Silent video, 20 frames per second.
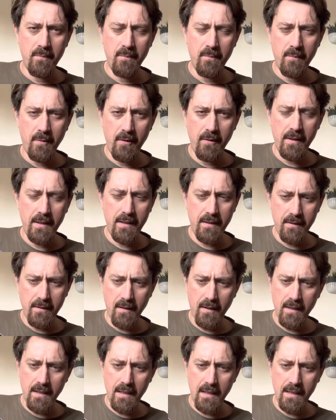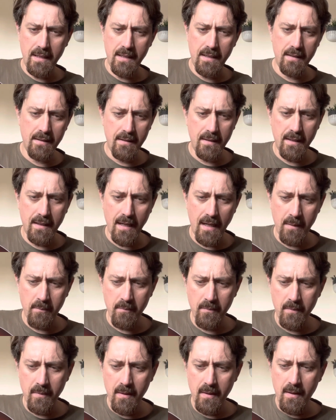very kindly
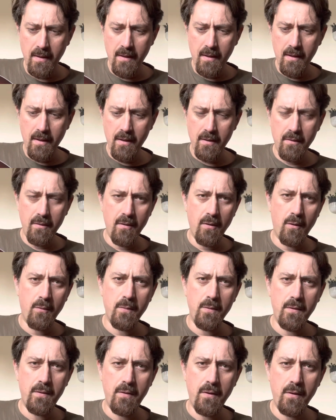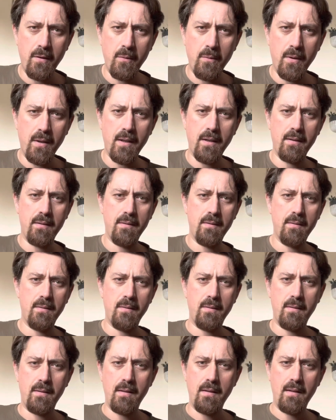came and offered to
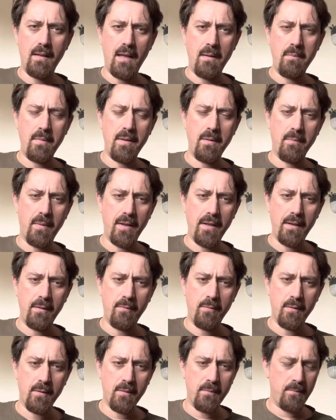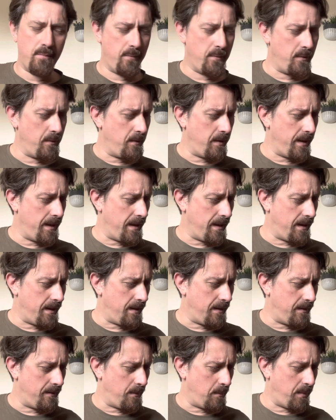lend me the money for
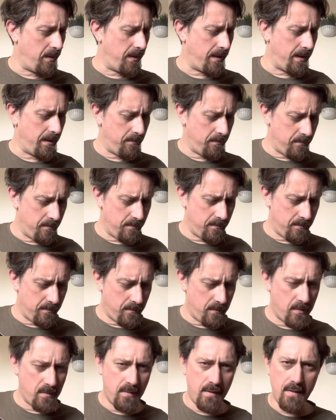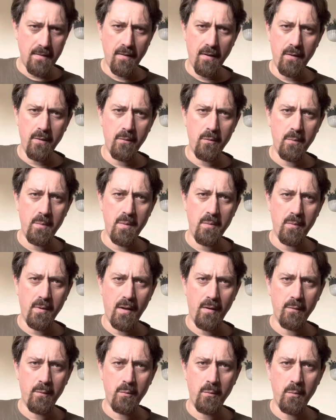to buy a guitar that was a bit more
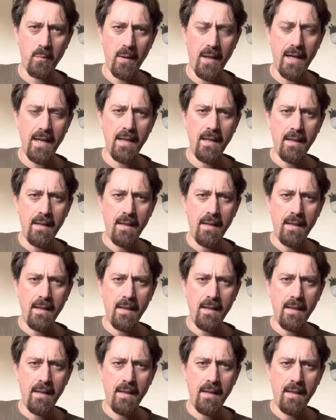comfortable to play.